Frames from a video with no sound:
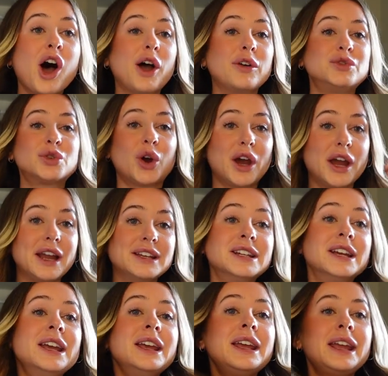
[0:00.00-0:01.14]
I've tried
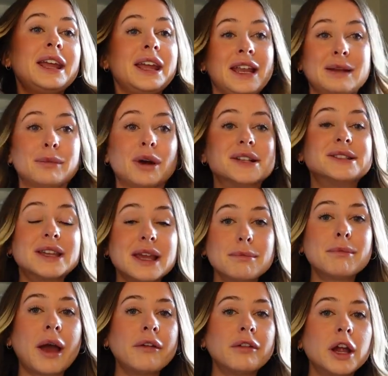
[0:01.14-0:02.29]
healing my skin
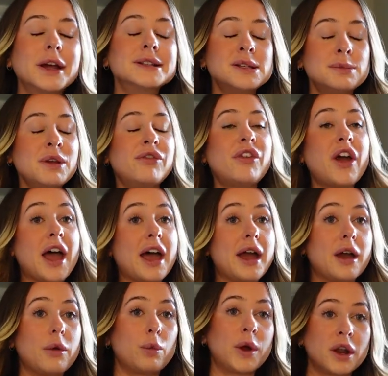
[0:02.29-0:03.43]
barrier, and to be
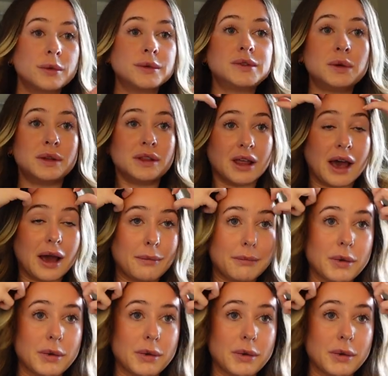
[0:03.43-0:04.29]
fair, when I was doing that,